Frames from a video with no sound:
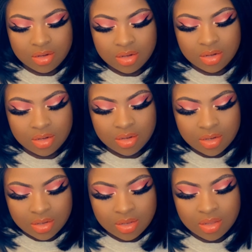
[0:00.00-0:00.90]

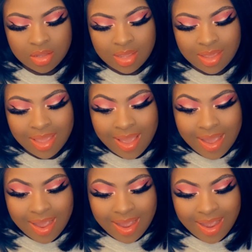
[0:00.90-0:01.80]

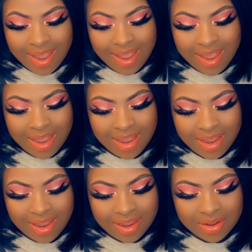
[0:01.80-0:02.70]

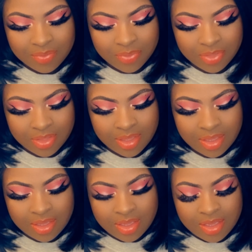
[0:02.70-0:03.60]

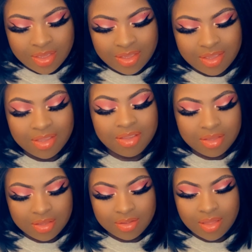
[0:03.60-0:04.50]

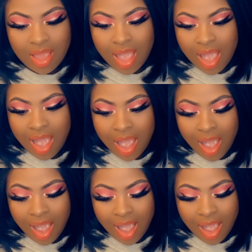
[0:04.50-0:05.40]

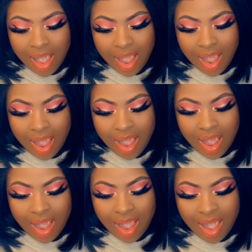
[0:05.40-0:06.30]

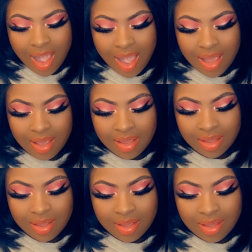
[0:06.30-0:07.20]

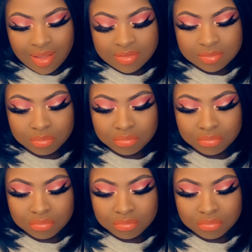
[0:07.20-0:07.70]
Nothing is said.